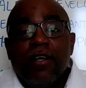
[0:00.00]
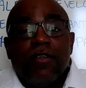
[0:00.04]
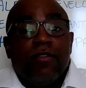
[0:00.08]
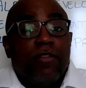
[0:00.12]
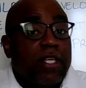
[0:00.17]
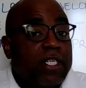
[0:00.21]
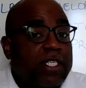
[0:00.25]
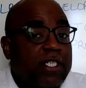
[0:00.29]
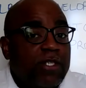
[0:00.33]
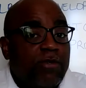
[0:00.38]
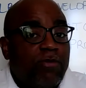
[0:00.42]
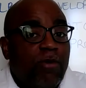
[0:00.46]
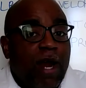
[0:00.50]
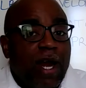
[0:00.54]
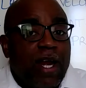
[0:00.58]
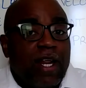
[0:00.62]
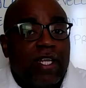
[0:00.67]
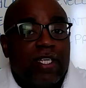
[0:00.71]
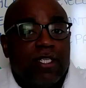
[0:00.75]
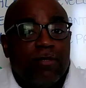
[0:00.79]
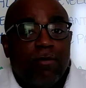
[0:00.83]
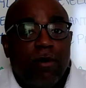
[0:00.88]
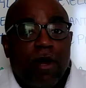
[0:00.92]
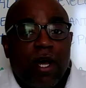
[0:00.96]
This is Writing
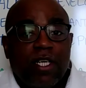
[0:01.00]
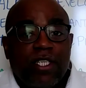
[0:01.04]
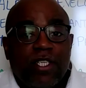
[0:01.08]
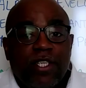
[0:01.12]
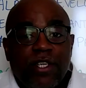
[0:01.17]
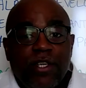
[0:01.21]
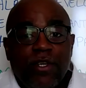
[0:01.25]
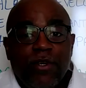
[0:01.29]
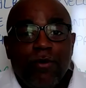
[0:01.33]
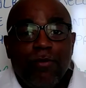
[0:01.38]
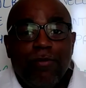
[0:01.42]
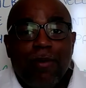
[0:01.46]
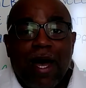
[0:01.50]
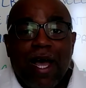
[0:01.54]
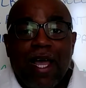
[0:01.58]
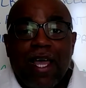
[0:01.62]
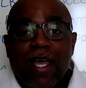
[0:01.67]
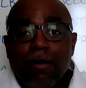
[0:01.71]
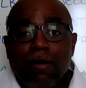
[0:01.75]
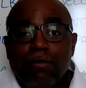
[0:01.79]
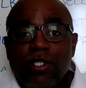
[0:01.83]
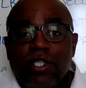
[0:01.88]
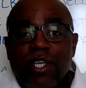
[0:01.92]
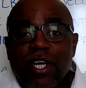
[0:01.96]
is brought to you by
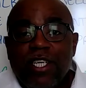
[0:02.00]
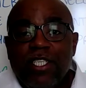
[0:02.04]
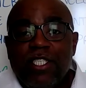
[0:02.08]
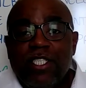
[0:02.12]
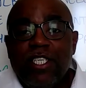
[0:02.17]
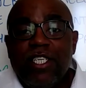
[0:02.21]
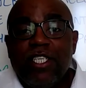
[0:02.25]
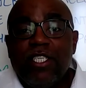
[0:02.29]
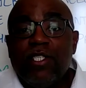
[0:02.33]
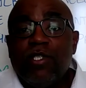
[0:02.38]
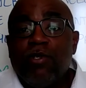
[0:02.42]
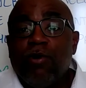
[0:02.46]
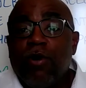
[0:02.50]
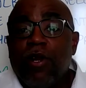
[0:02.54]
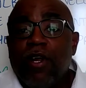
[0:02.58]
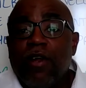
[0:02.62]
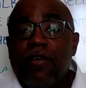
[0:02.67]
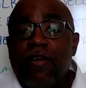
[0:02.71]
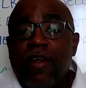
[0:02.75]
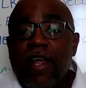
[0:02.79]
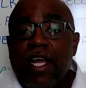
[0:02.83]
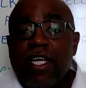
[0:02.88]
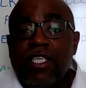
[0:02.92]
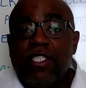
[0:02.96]

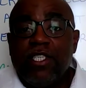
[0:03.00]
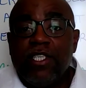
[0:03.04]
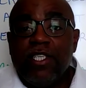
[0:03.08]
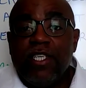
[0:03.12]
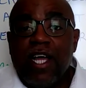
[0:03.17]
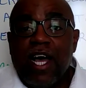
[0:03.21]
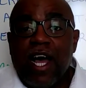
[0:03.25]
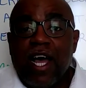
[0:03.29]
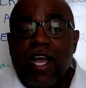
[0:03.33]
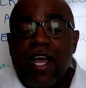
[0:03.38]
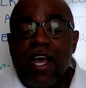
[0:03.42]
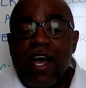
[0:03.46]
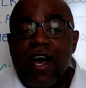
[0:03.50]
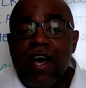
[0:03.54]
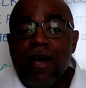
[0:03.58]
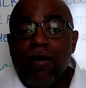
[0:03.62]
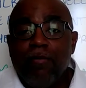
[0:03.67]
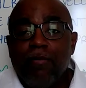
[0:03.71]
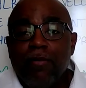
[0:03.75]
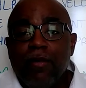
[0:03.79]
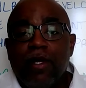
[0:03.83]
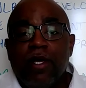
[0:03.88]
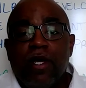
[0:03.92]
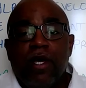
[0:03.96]

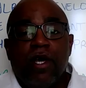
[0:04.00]
MJGStoryCreation.com.